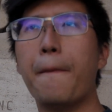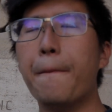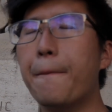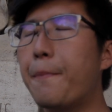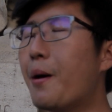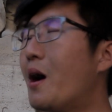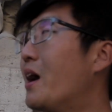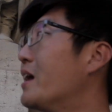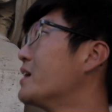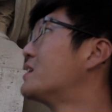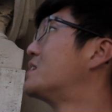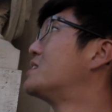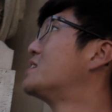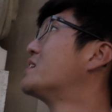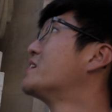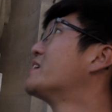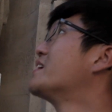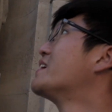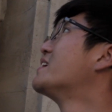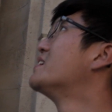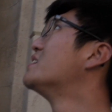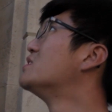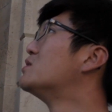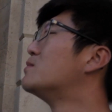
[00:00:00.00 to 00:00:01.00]
But
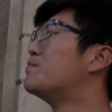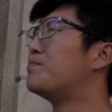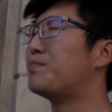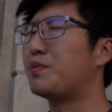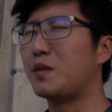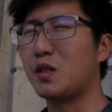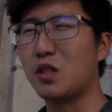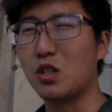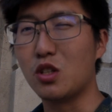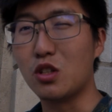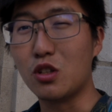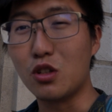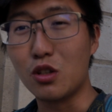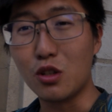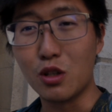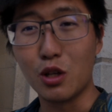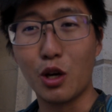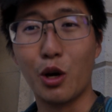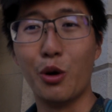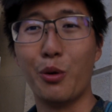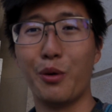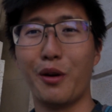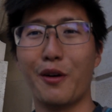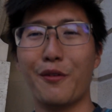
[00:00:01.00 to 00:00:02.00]
it is
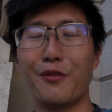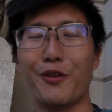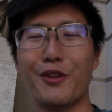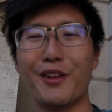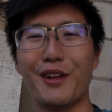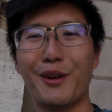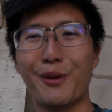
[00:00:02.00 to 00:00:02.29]
beautiful.